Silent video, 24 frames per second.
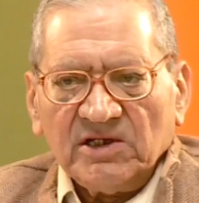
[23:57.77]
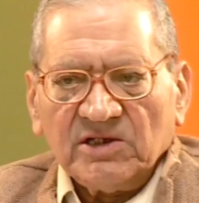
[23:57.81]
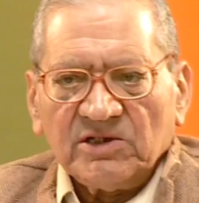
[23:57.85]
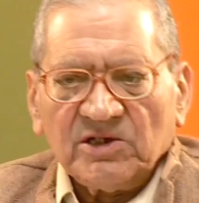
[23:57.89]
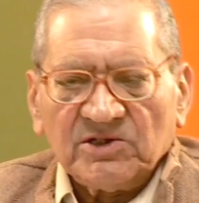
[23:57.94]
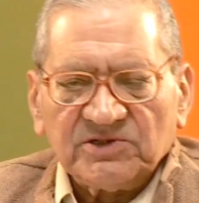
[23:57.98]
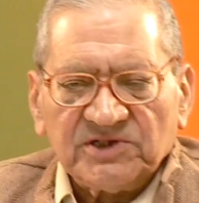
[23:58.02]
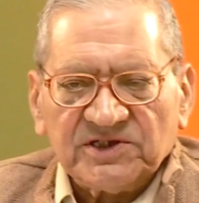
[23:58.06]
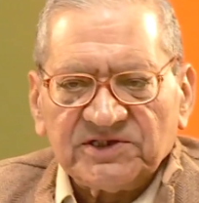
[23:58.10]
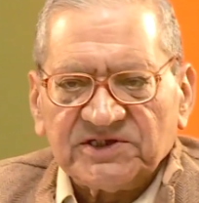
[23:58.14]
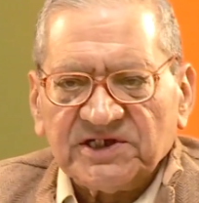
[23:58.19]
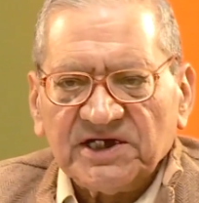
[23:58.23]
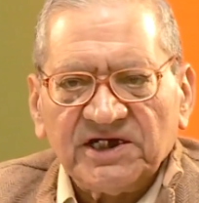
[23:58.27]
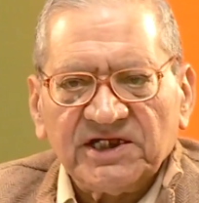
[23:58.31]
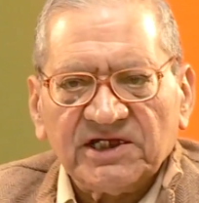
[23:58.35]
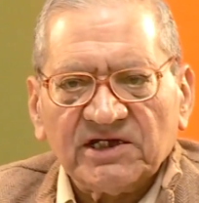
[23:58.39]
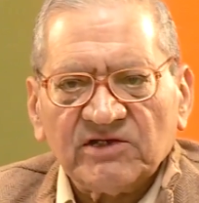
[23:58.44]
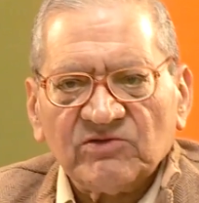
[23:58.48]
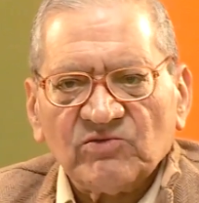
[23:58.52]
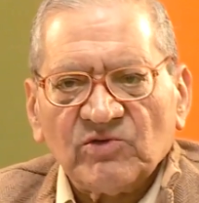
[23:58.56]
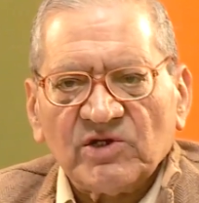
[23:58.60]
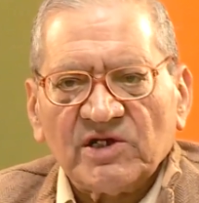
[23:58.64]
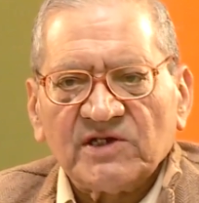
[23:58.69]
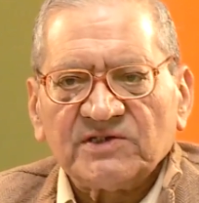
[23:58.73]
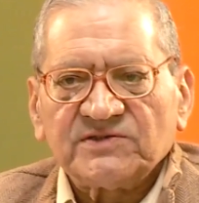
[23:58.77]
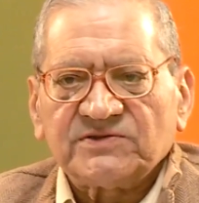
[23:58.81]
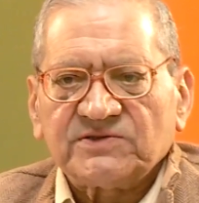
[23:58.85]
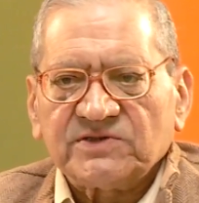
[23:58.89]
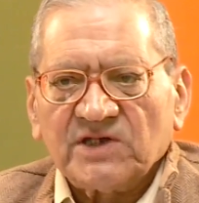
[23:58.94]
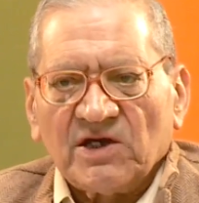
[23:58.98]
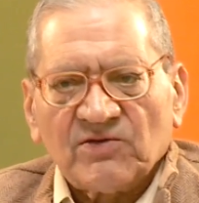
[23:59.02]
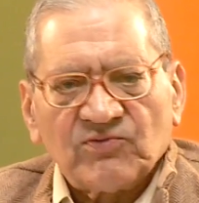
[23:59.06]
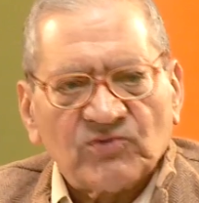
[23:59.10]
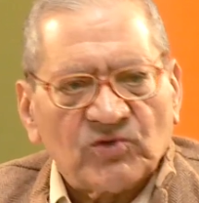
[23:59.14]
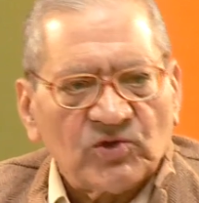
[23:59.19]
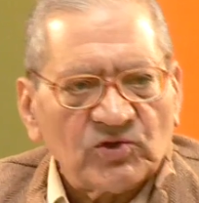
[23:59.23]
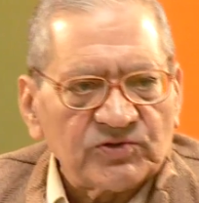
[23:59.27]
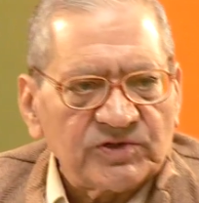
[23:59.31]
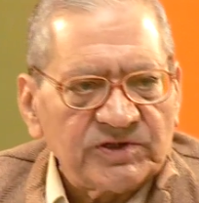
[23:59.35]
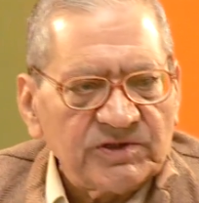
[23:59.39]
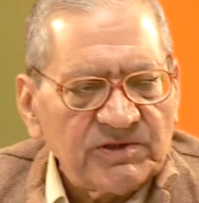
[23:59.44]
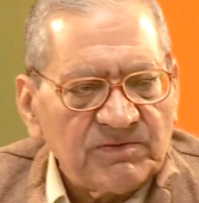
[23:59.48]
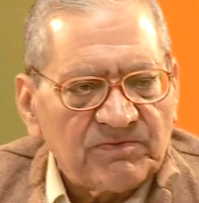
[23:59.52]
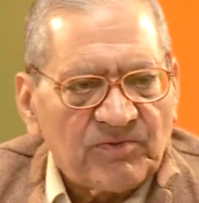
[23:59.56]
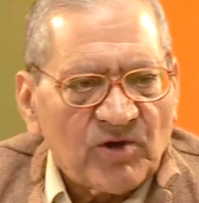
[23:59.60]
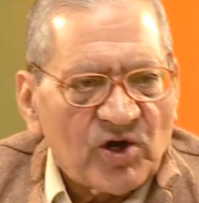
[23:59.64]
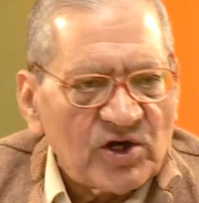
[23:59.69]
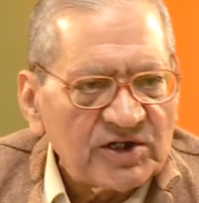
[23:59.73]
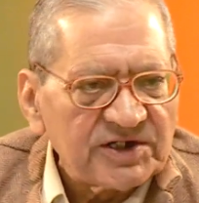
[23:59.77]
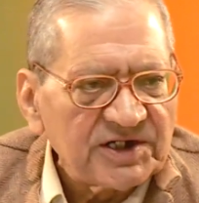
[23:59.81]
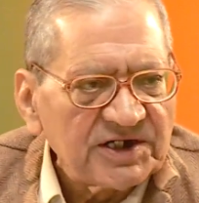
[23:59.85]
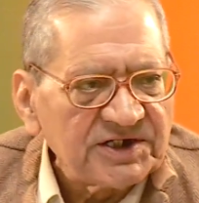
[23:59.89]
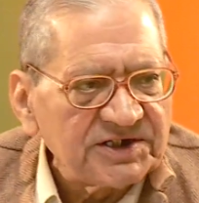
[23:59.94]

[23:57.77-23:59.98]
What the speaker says: Now this Indian was, of course, he bought